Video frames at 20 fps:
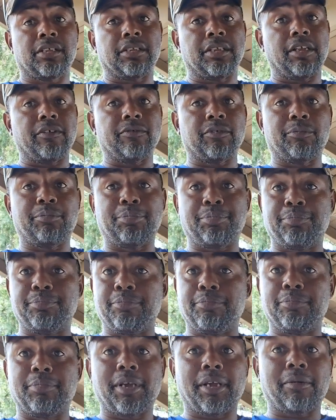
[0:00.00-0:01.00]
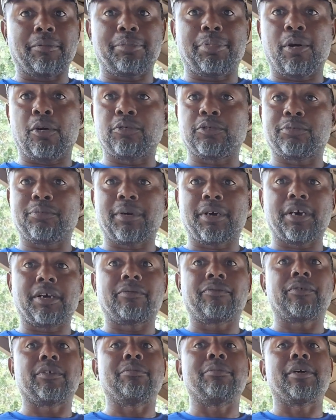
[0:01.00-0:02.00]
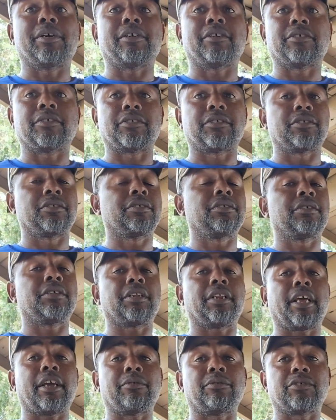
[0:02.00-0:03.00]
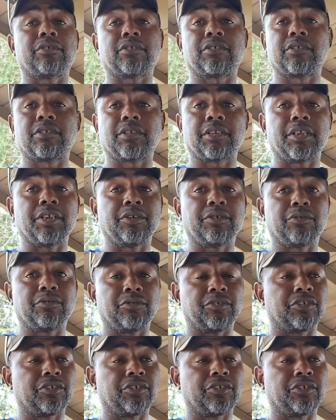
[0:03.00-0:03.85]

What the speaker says: either big post spawn females. They was huge.